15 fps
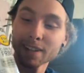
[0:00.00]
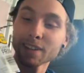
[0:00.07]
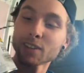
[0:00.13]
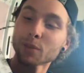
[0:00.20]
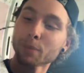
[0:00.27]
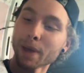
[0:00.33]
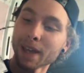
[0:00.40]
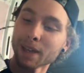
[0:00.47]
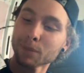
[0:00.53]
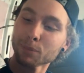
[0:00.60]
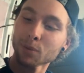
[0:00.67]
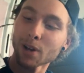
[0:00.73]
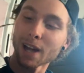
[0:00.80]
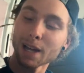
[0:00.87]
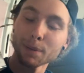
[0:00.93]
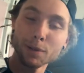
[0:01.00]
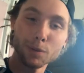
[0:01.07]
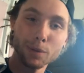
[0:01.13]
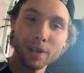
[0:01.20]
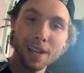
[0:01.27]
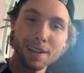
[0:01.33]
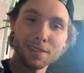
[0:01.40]
either paint, primer,
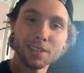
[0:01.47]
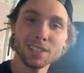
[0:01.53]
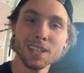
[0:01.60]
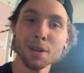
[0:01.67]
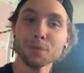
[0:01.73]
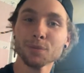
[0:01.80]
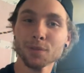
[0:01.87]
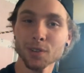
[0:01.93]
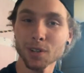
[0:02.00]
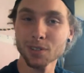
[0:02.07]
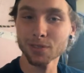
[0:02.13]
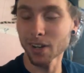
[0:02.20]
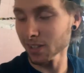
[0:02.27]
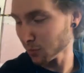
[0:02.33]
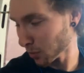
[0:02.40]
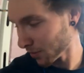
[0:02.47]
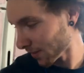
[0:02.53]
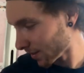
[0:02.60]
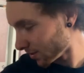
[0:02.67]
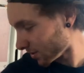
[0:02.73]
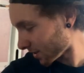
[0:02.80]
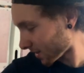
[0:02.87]
whatever, something for rust
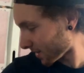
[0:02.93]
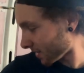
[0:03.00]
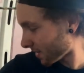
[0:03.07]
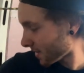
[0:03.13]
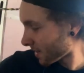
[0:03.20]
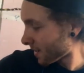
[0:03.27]
prevention.